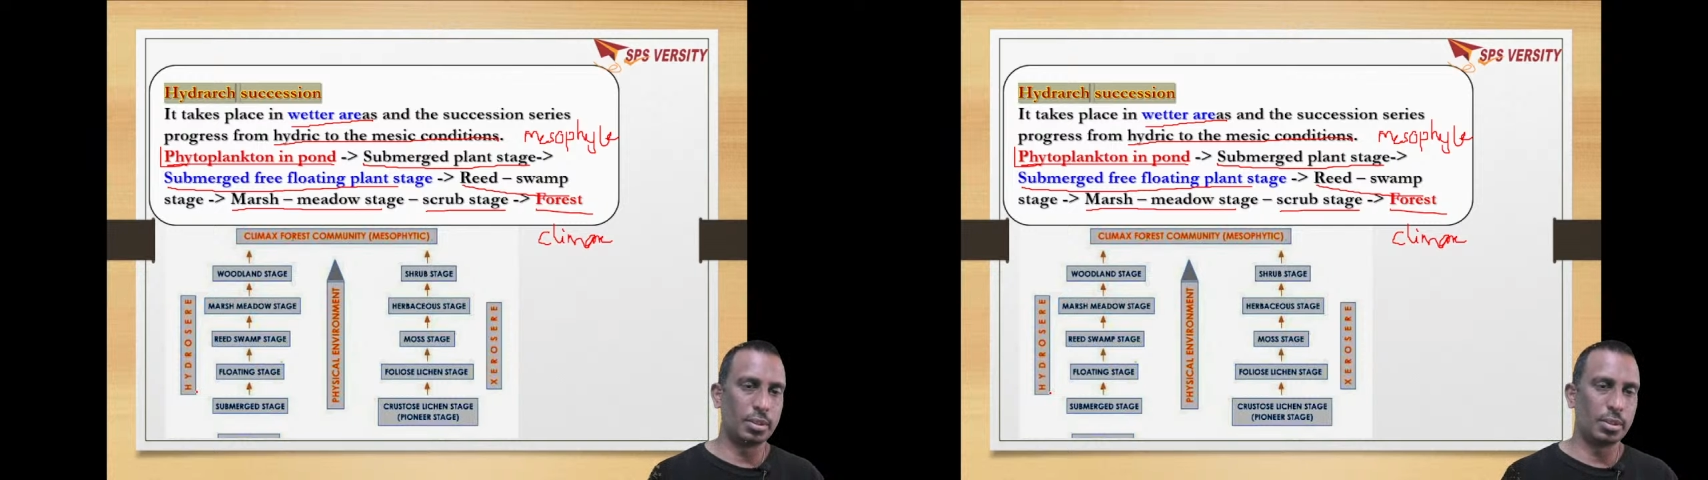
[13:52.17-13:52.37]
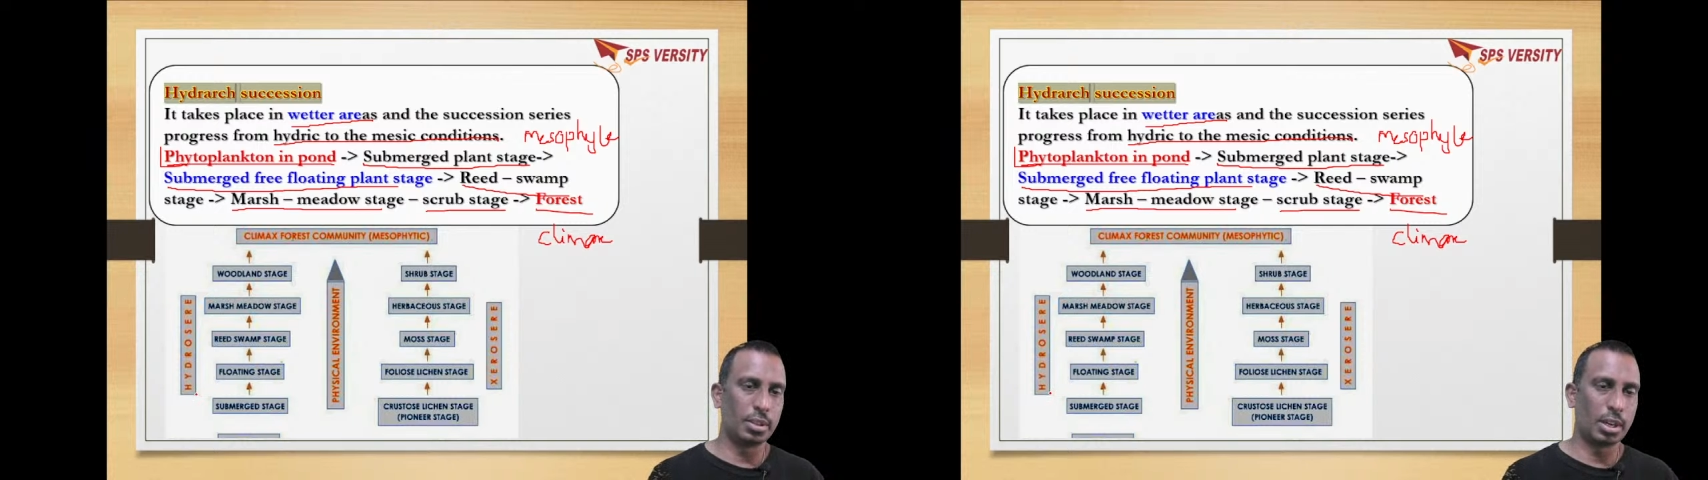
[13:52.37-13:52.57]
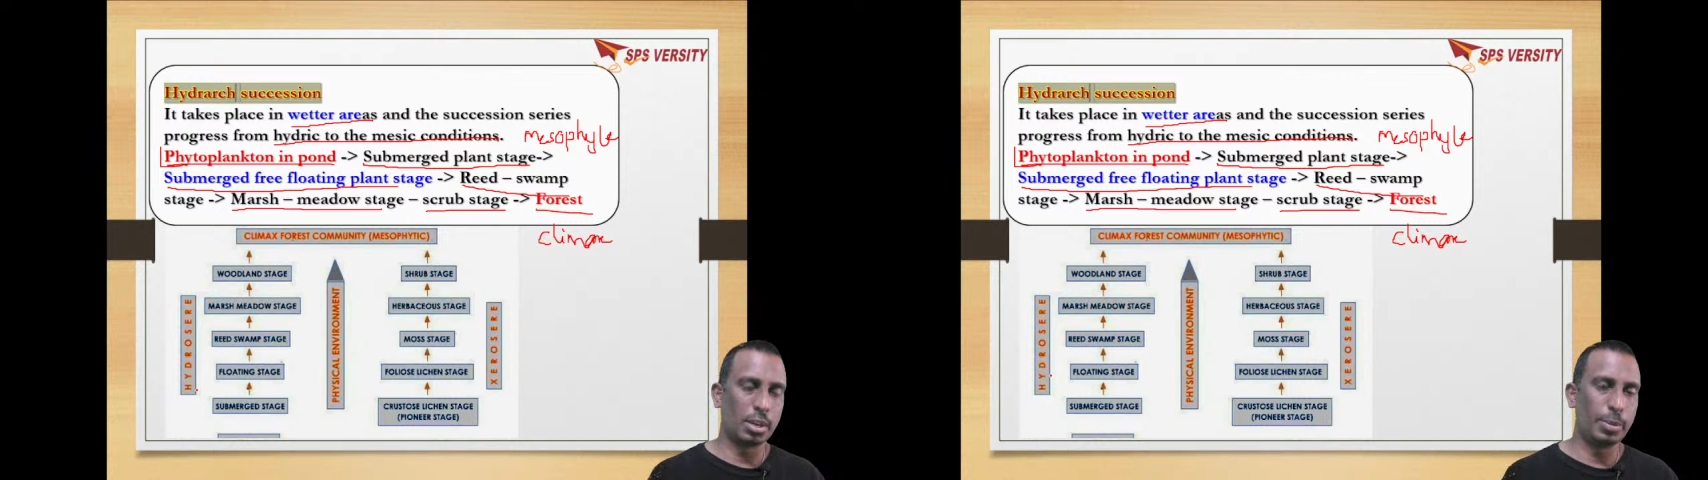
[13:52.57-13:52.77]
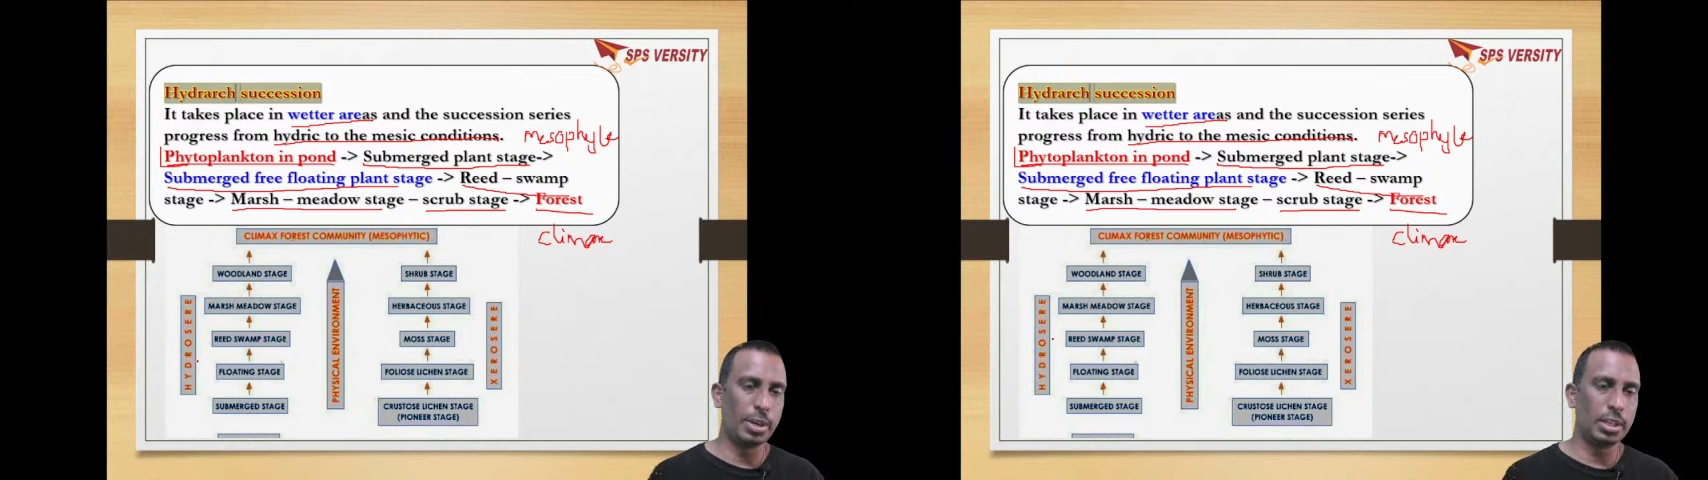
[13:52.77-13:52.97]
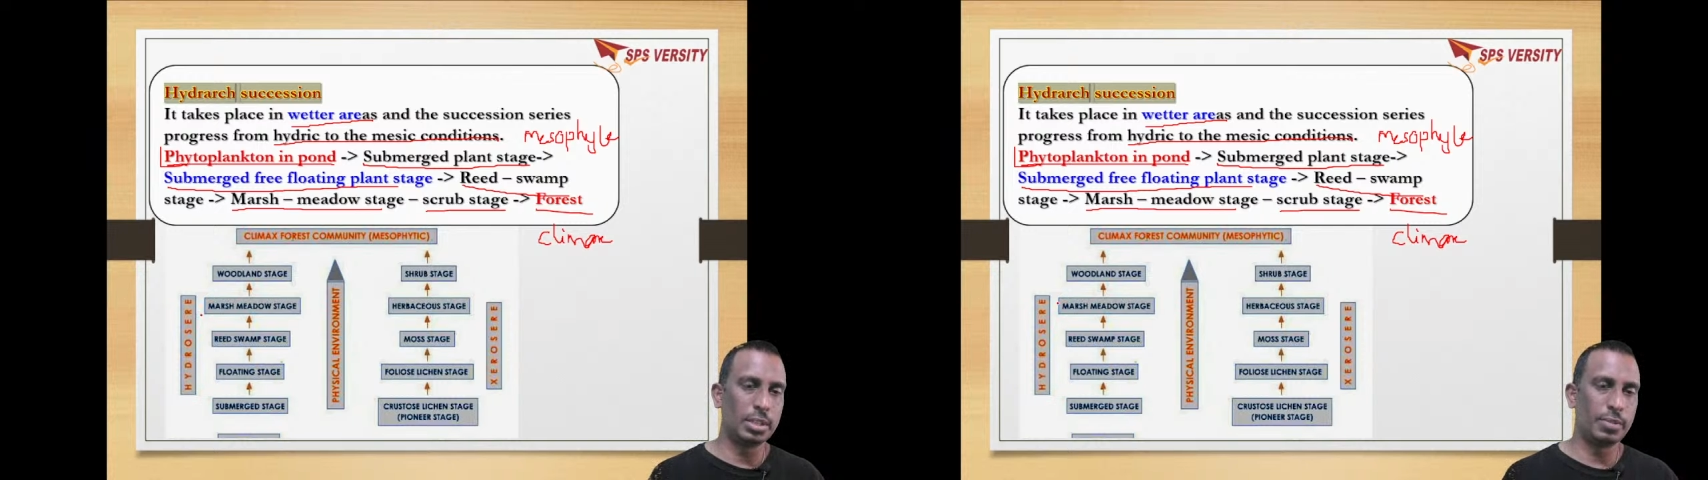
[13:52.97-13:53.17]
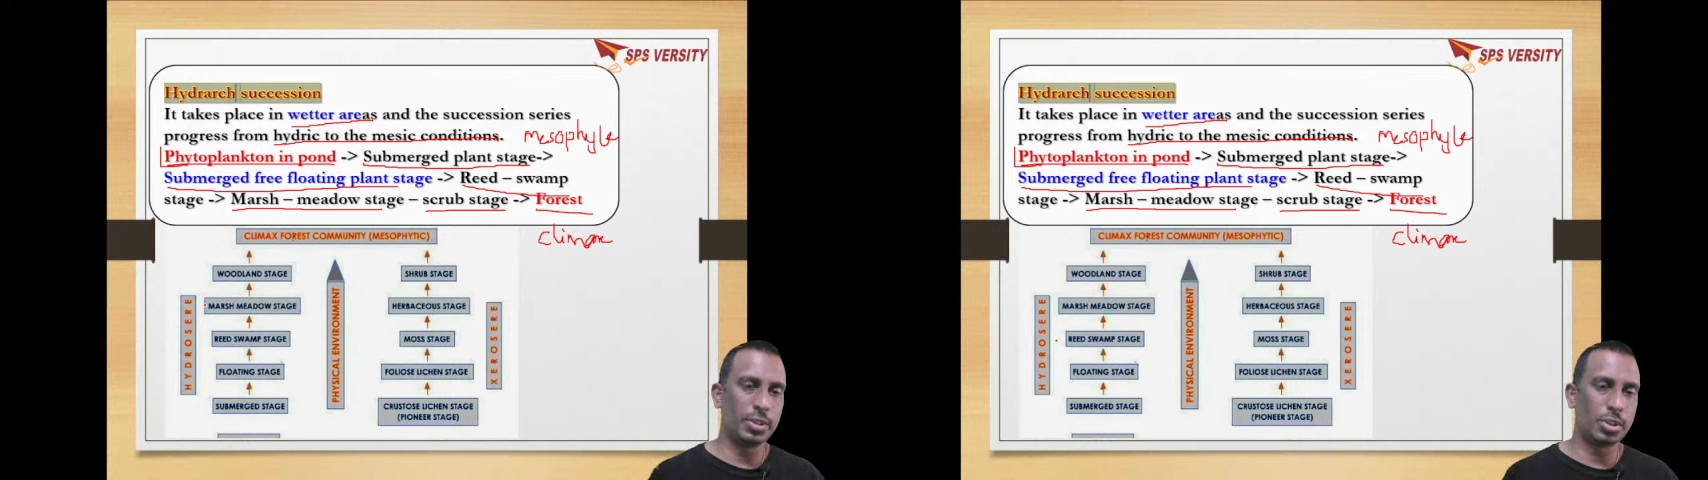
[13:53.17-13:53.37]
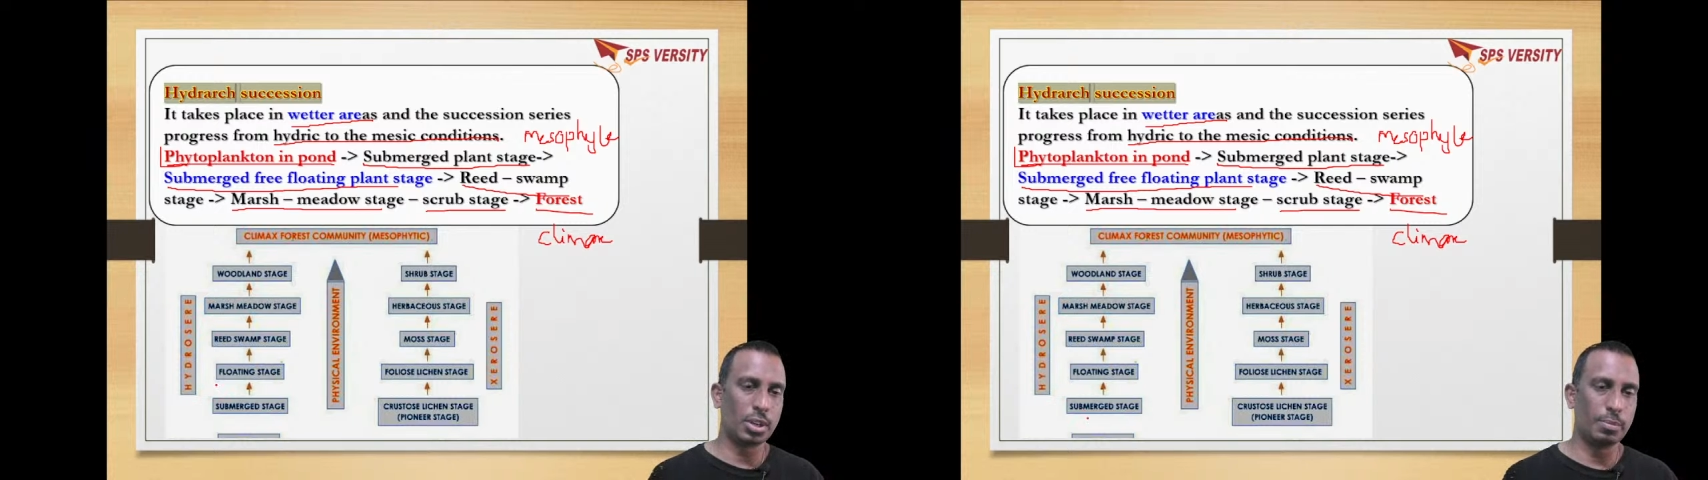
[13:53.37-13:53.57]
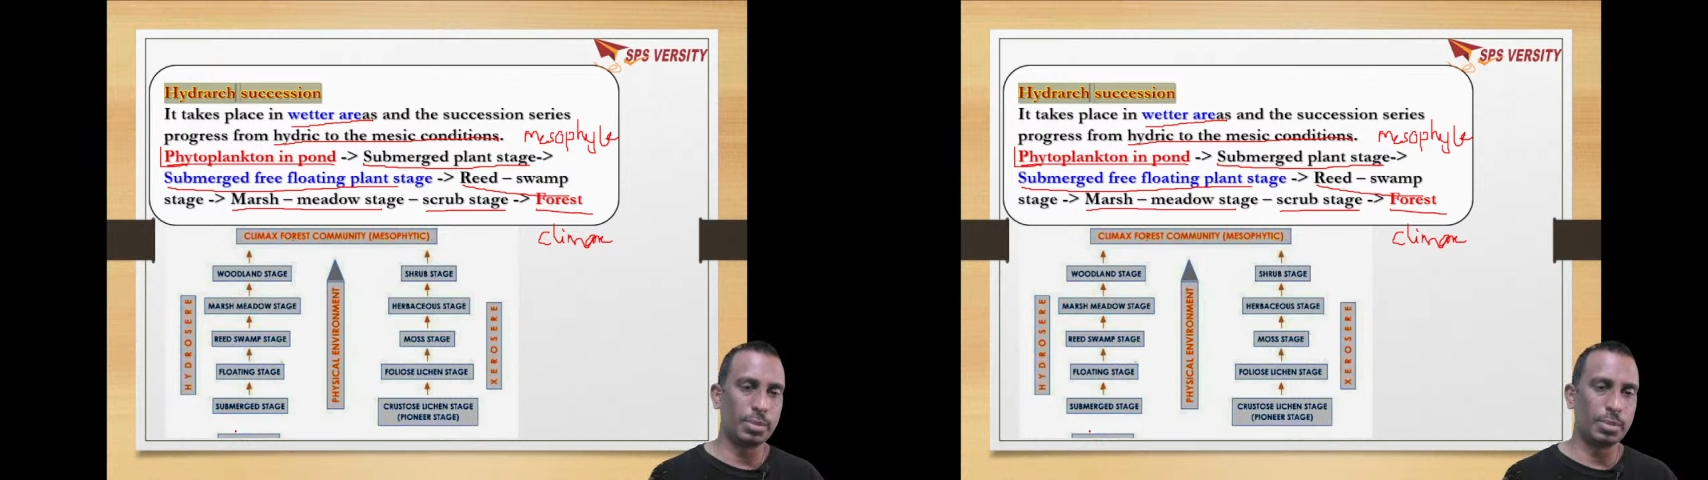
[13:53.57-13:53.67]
the communities which come,